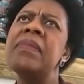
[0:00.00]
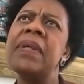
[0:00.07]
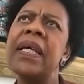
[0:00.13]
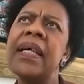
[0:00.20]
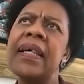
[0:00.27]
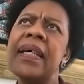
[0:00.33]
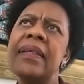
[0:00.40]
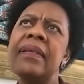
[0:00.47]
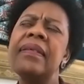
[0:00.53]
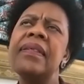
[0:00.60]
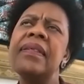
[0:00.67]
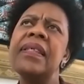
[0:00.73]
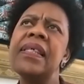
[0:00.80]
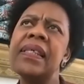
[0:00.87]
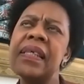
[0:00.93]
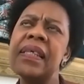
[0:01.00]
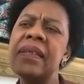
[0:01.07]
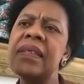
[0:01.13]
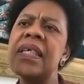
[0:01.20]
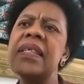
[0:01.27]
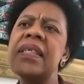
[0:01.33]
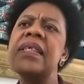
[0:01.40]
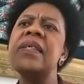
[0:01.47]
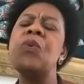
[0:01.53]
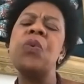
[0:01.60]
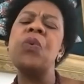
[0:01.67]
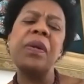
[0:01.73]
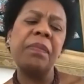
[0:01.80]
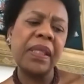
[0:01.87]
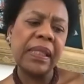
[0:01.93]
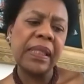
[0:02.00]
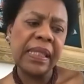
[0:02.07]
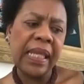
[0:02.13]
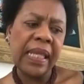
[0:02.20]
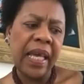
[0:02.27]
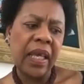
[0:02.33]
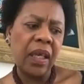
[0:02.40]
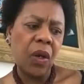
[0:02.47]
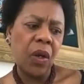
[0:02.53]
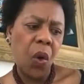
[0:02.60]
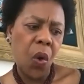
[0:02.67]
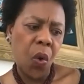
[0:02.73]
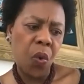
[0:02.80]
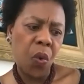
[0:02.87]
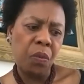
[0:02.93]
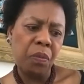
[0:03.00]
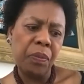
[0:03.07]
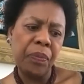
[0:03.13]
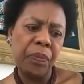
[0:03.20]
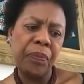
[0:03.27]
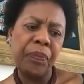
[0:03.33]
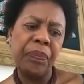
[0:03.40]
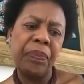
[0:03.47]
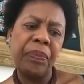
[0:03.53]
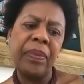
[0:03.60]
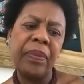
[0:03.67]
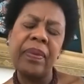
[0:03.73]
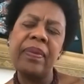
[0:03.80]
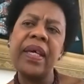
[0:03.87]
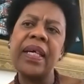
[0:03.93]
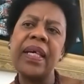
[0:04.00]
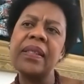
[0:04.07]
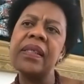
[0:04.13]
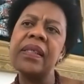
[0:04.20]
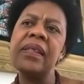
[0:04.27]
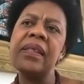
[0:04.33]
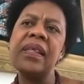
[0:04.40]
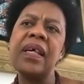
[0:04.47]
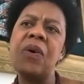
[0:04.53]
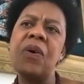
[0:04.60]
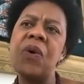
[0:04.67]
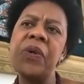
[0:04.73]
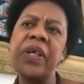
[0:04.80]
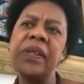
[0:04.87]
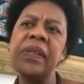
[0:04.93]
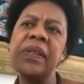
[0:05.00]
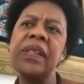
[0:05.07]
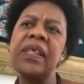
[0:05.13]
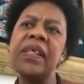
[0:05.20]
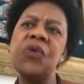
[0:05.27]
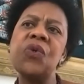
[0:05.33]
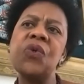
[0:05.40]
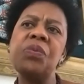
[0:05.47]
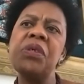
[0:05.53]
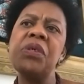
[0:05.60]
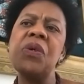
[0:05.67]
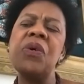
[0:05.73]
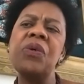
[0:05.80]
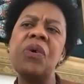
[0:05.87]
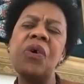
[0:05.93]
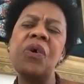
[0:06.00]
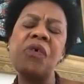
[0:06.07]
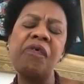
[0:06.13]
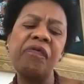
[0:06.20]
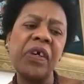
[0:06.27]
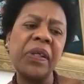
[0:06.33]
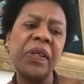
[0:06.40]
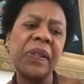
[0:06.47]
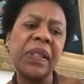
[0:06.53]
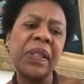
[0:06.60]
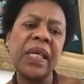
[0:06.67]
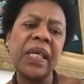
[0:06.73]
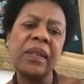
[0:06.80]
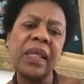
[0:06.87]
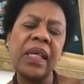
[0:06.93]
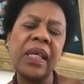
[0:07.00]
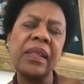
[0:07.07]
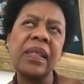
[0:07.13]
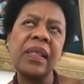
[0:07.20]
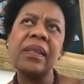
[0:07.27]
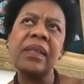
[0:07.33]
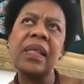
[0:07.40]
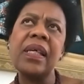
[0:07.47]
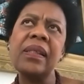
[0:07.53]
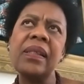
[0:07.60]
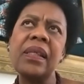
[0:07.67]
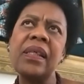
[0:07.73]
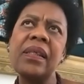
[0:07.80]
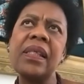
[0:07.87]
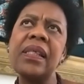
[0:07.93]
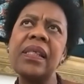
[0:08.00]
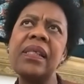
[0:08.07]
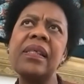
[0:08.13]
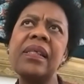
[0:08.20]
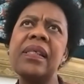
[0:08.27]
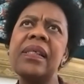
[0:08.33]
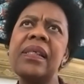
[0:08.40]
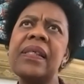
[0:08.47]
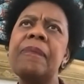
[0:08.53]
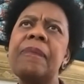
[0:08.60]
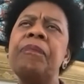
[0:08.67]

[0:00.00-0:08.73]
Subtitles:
and essentially we must stay home. That is the onus that should be on all of us as citizens.